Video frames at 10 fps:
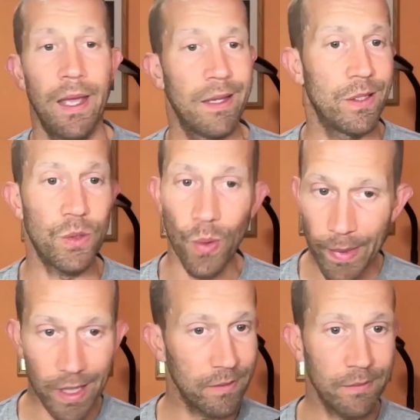
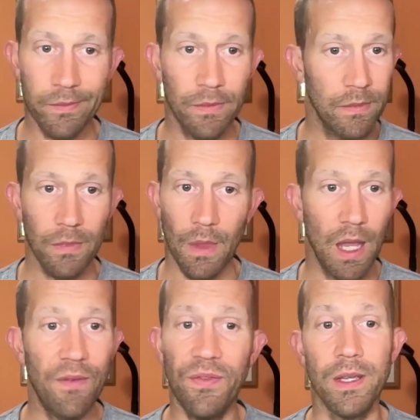Swimming,
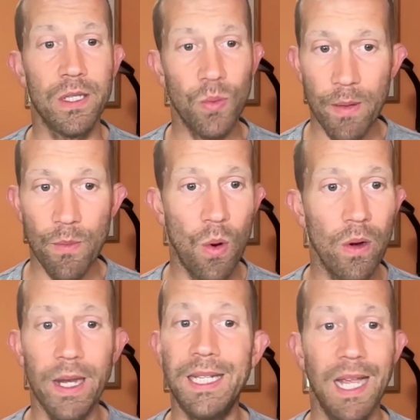if you swim
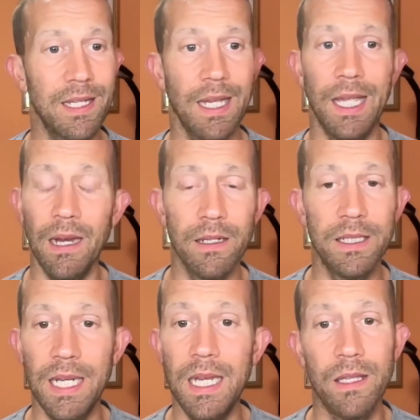more, it doesn't
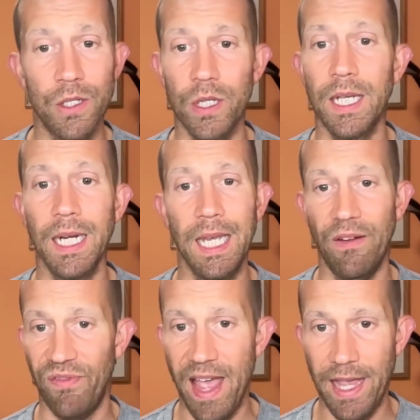guarantee that you're going to
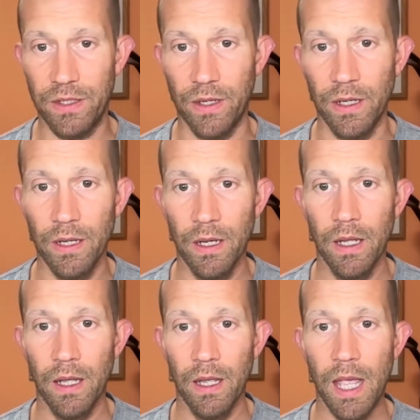get faster.
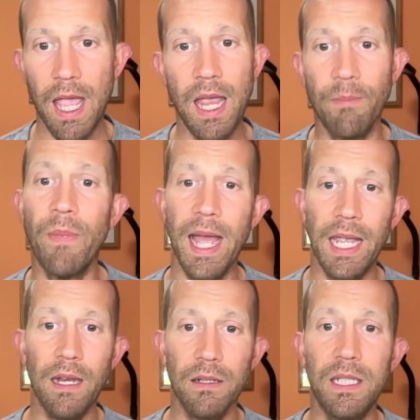It might
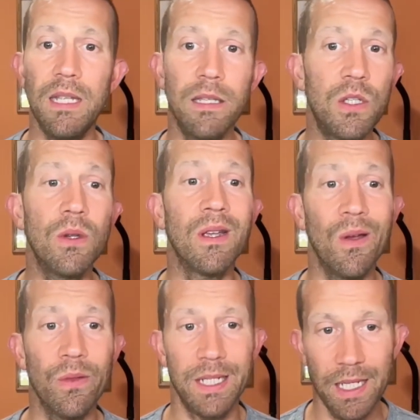guarantee that you can
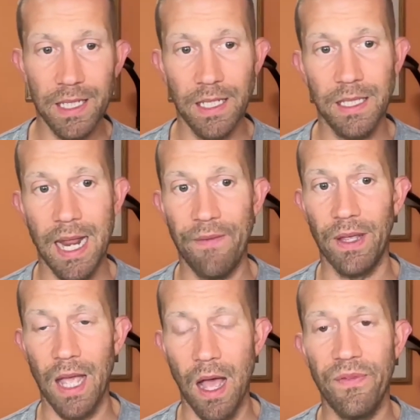go the distance and have the
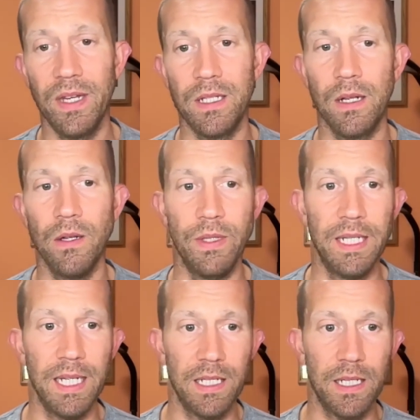confidence to go the
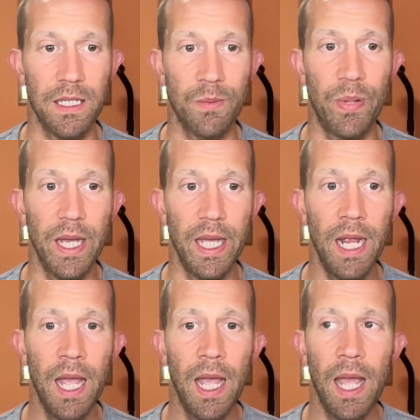distance, but
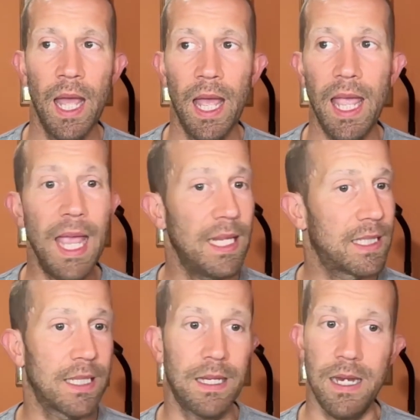
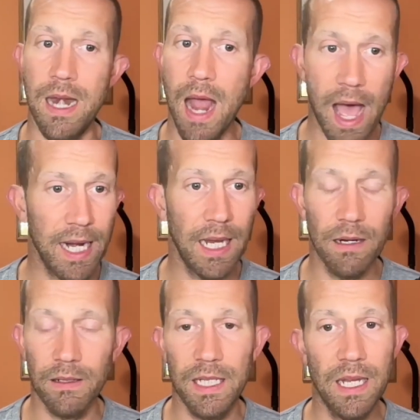it's not a
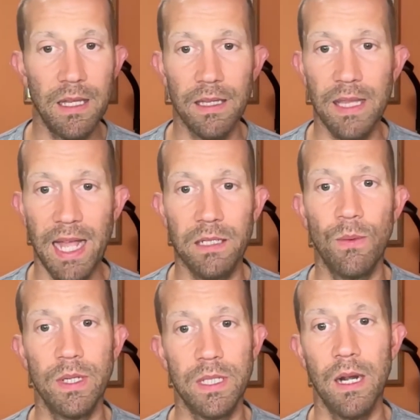guarantee that that's
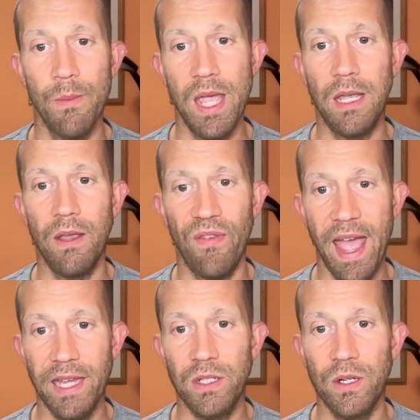what's going to make you
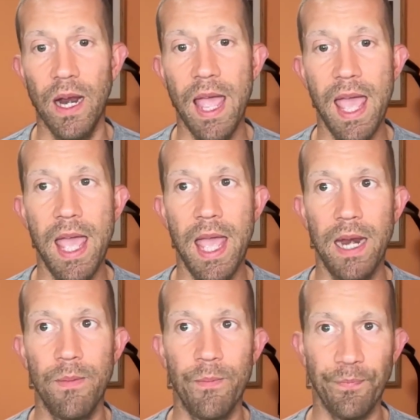faster.
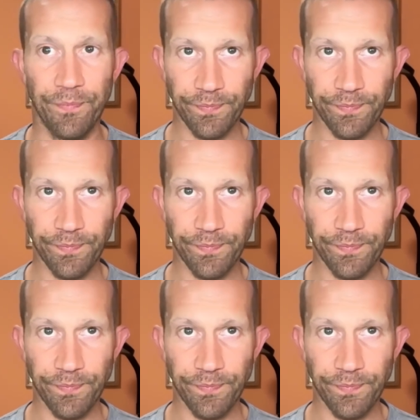And